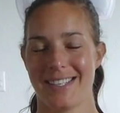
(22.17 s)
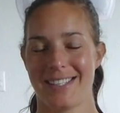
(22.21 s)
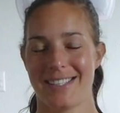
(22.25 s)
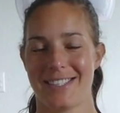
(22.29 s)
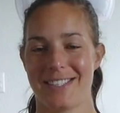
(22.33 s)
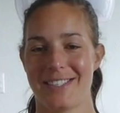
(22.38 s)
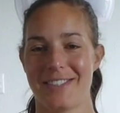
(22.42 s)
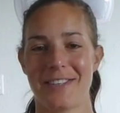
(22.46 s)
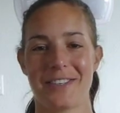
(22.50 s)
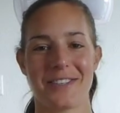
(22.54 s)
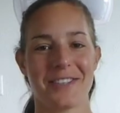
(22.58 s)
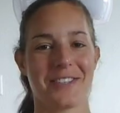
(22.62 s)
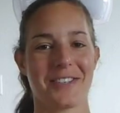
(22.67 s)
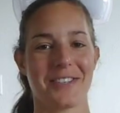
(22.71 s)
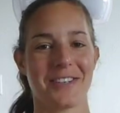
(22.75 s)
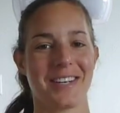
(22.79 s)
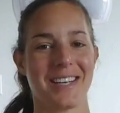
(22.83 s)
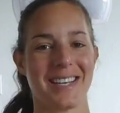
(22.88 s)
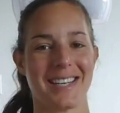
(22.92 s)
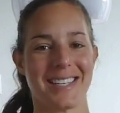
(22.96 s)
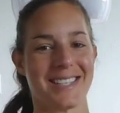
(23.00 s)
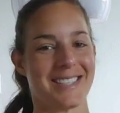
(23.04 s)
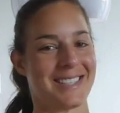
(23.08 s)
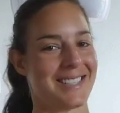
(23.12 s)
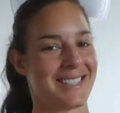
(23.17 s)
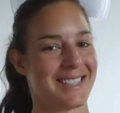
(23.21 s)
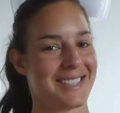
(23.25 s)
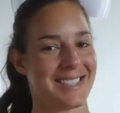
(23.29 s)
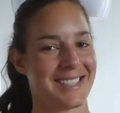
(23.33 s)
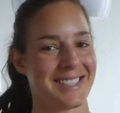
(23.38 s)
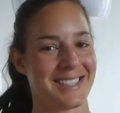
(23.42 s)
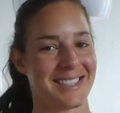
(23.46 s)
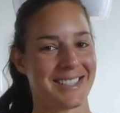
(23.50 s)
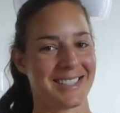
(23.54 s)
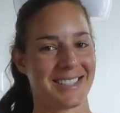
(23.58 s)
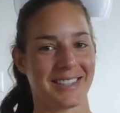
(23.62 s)
it's not so easy
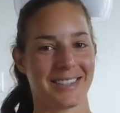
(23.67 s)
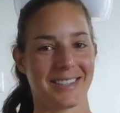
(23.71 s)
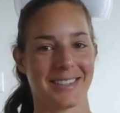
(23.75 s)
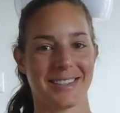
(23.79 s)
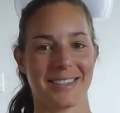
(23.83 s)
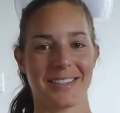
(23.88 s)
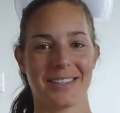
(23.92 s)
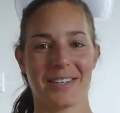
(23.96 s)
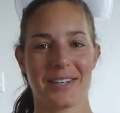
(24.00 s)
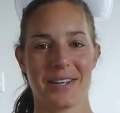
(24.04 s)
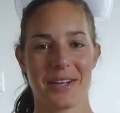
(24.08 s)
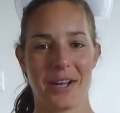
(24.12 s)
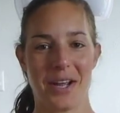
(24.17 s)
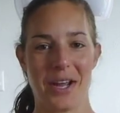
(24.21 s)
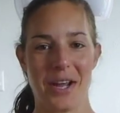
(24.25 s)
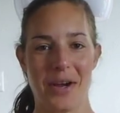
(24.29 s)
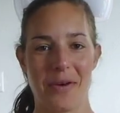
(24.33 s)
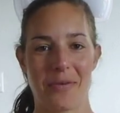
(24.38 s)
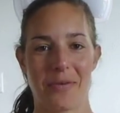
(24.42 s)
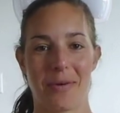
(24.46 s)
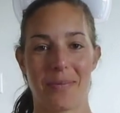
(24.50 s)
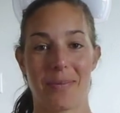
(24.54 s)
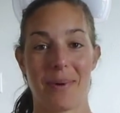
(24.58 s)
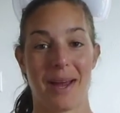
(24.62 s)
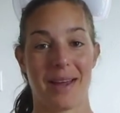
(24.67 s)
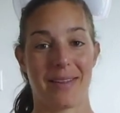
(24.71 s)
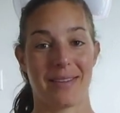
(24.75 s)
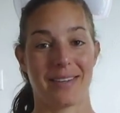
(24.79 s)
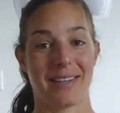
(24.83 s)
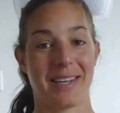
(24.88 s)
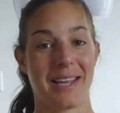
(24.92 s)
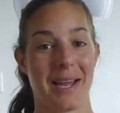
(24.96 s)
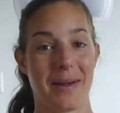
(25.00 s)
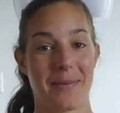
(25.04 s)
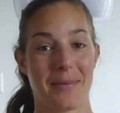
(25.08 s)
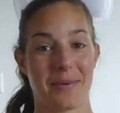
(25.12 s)
just to whip out the
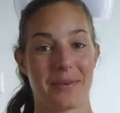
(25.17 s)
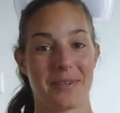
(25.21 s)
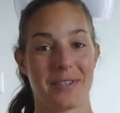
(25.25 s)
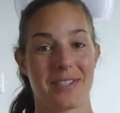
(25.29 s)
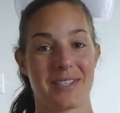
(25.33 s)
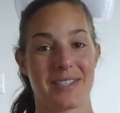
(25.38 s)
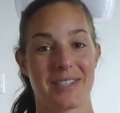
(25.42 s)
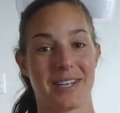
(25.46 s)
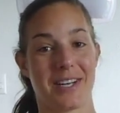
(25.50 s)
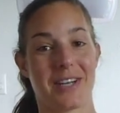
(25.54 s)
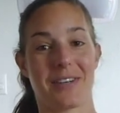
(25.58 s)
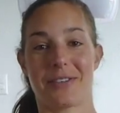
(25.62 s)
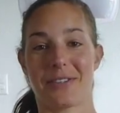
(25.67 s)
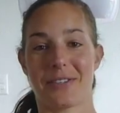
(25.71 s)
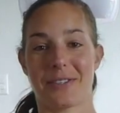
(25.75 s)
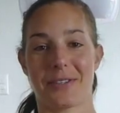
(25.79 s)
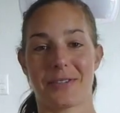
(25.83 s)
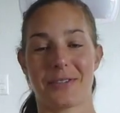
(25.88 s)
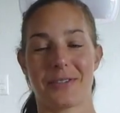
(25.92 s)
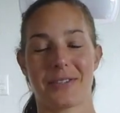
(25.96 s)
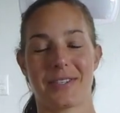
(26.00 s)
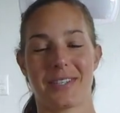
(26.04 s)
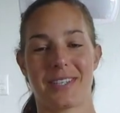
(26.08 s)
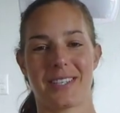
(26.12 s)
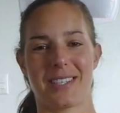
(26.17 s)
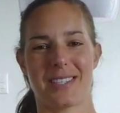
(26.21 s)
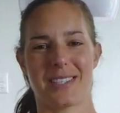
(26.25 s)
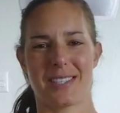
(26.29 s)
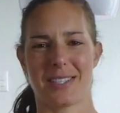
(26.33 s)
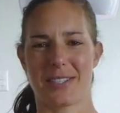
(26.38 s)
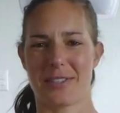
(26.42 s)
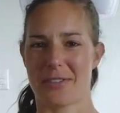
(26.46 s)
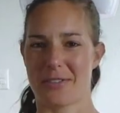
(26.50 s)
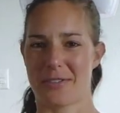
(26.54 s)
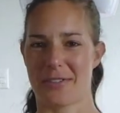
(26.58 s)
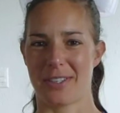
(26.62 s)
camera and start recording, as I
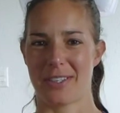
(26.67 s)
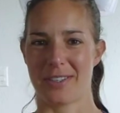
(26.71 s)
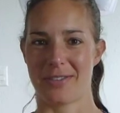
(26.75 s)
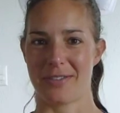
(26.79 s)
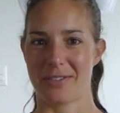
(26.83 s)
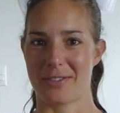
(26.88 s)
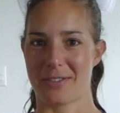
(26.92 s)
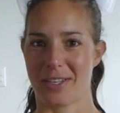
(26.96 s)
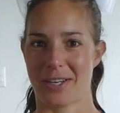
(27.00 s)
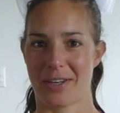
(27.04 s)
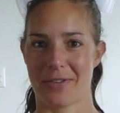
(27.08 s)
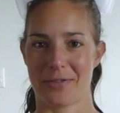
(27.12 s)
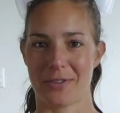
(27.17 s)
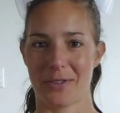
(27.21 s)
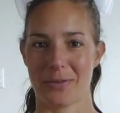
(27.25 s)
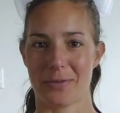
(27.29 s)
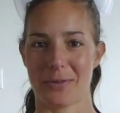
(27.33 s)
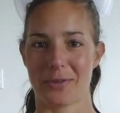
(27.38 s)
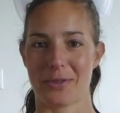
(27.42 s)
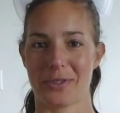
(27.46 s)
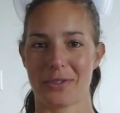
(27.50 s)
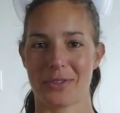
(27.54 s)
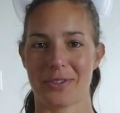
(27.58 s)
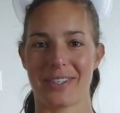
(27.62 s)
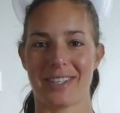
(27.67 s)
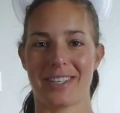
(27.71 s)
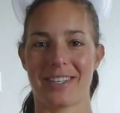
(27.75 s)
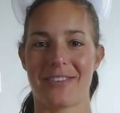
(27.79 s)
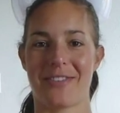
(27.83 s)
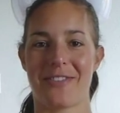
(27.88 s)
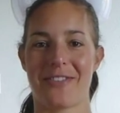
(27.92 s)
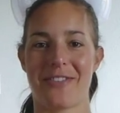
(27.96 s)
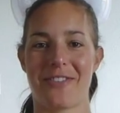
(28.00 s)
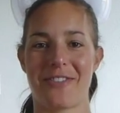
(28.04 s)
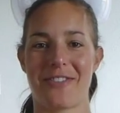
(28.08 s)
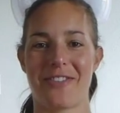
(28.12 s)
don't really feel comfortable doing it
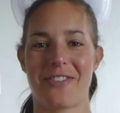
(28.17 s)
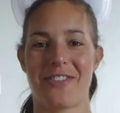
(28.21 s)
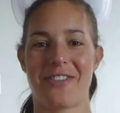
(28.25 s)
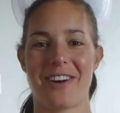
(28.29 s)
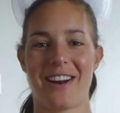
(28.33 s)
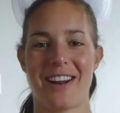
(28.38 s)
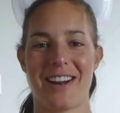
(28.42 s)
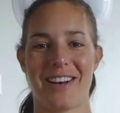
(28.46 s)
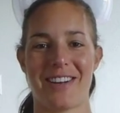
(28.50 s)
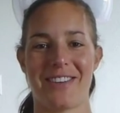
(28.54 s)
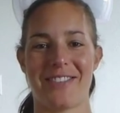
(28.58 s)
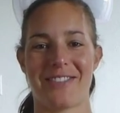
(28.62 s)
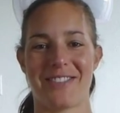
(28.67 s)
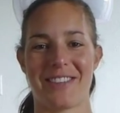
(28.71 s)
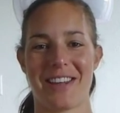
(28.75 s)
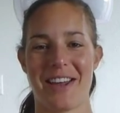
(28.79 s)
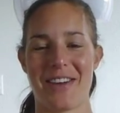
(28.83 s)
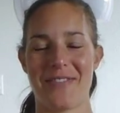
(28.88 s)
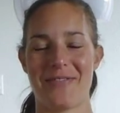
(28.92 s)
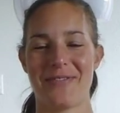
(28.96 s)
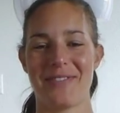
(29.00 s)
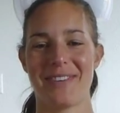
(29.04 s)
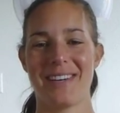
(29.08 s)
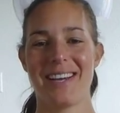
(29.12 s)
in front of them.